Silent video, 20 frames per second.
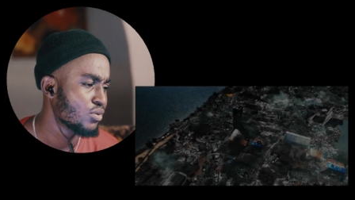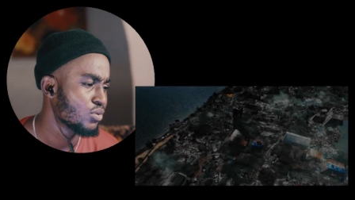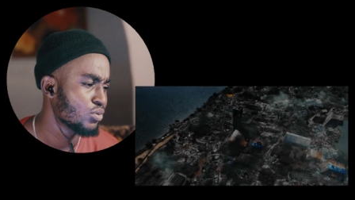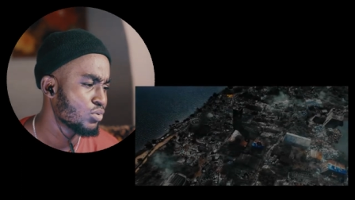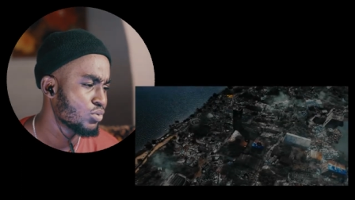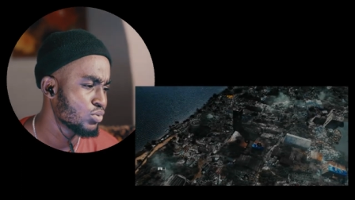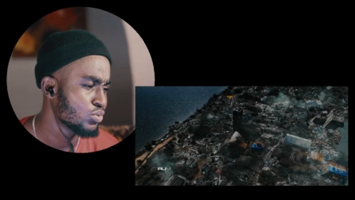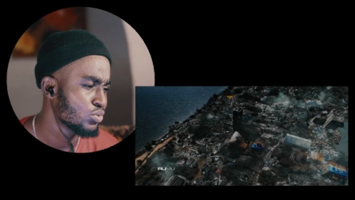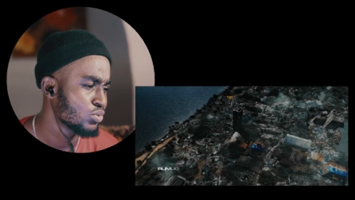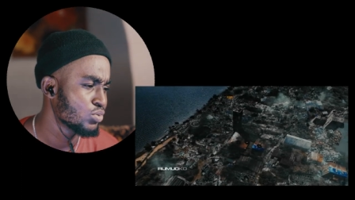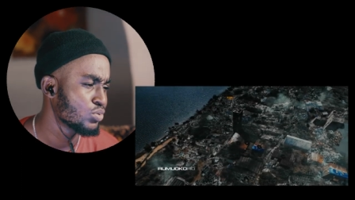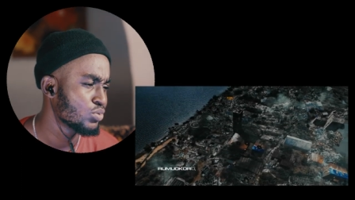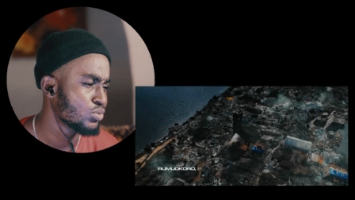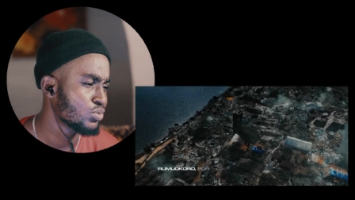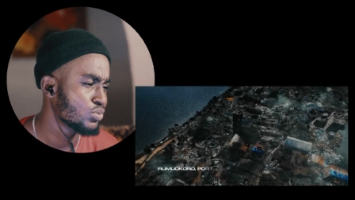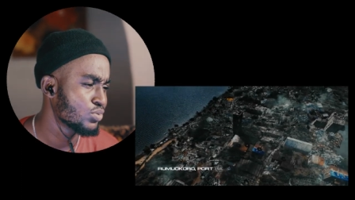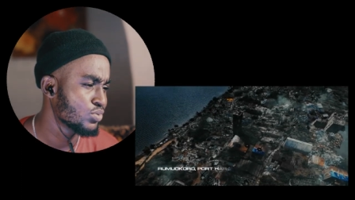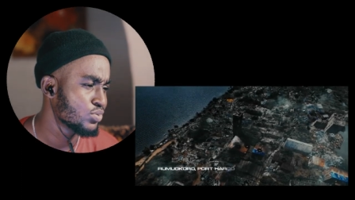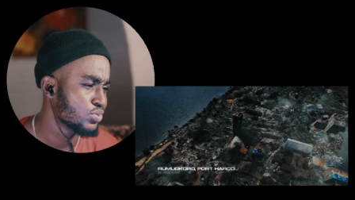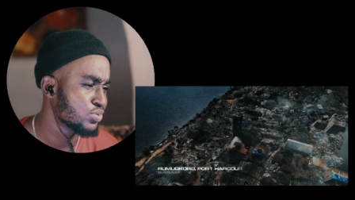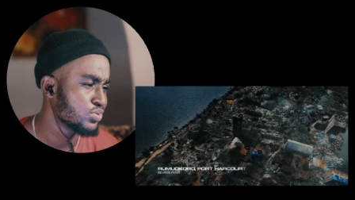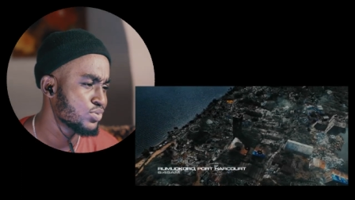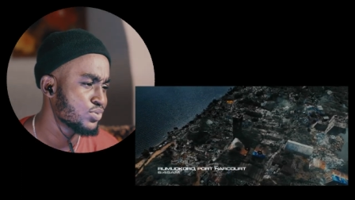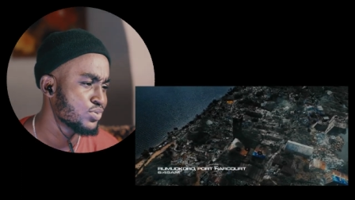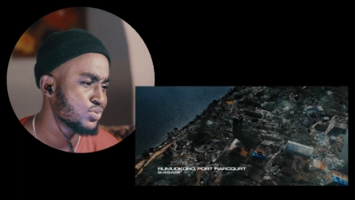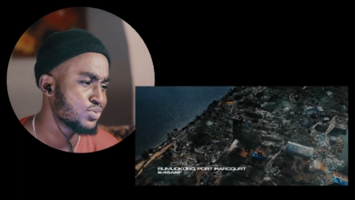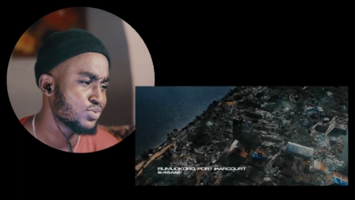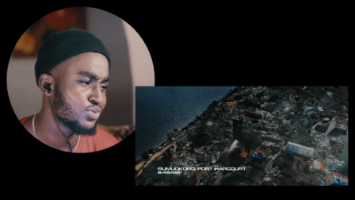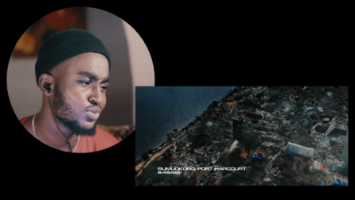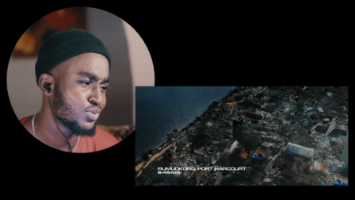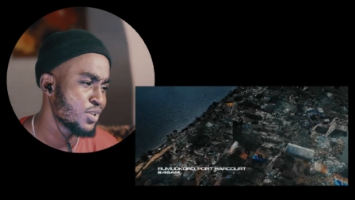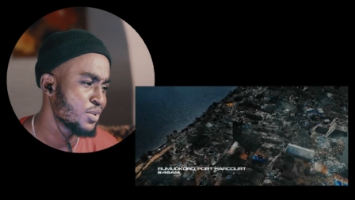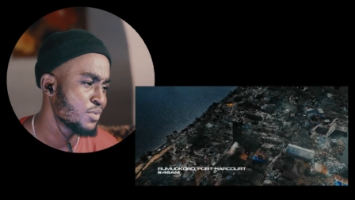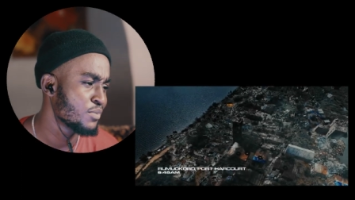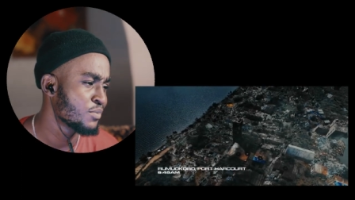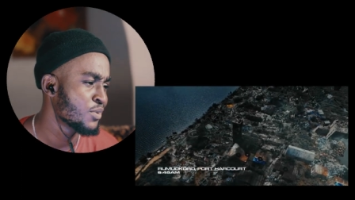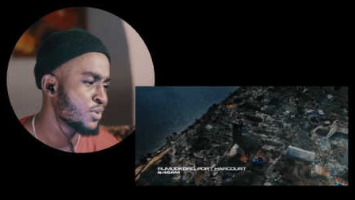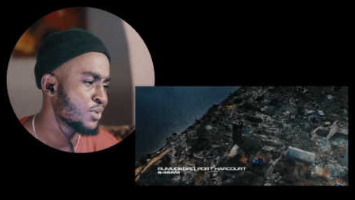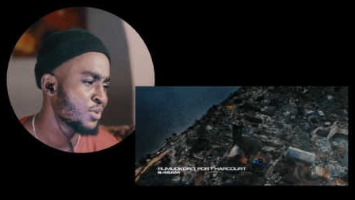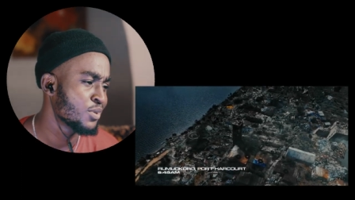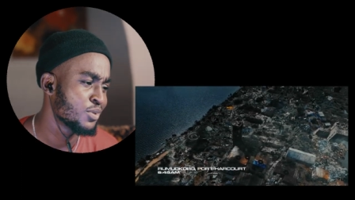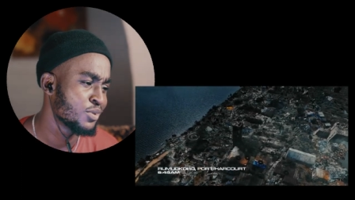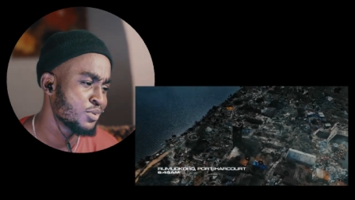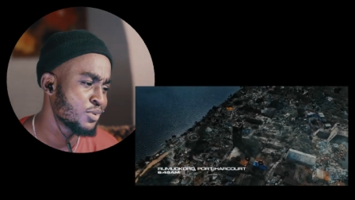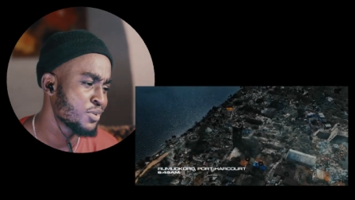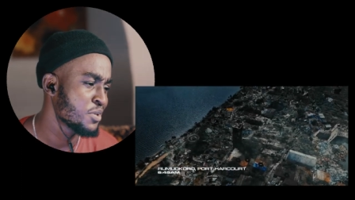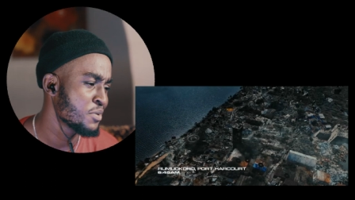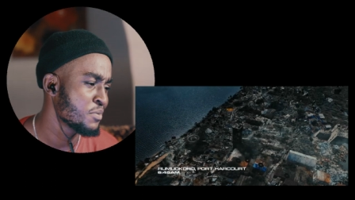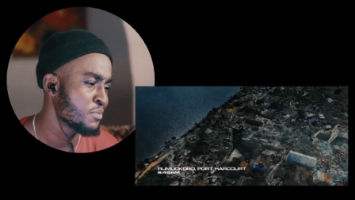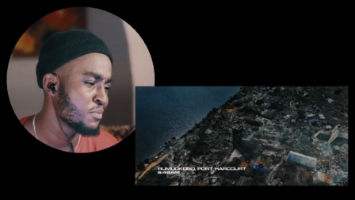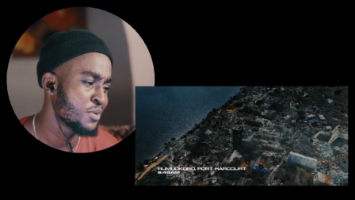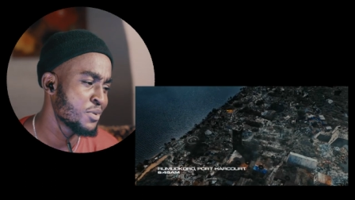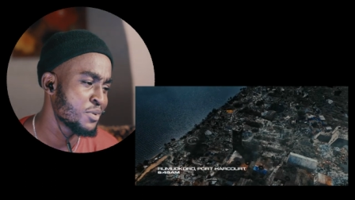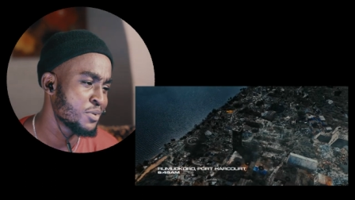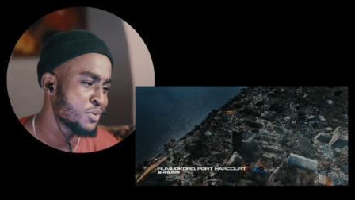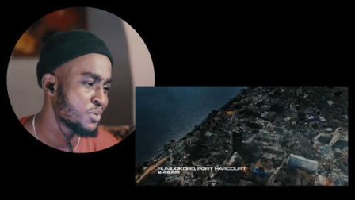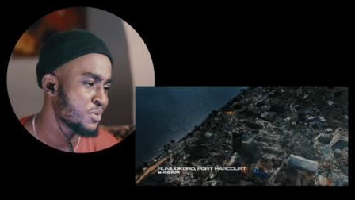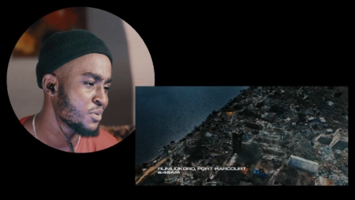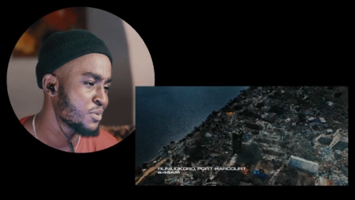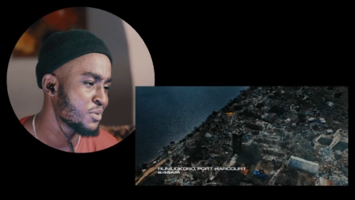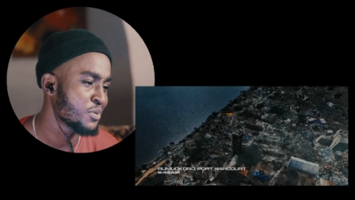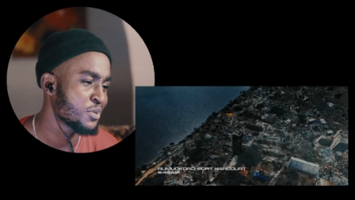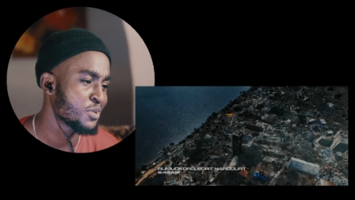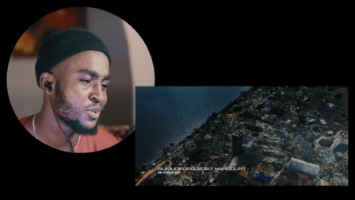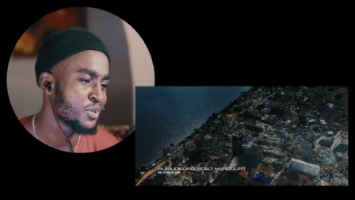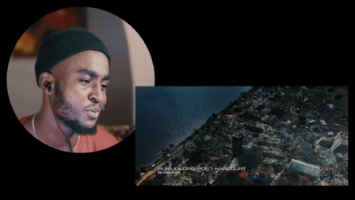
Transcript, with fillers: Oof. Come on, come on,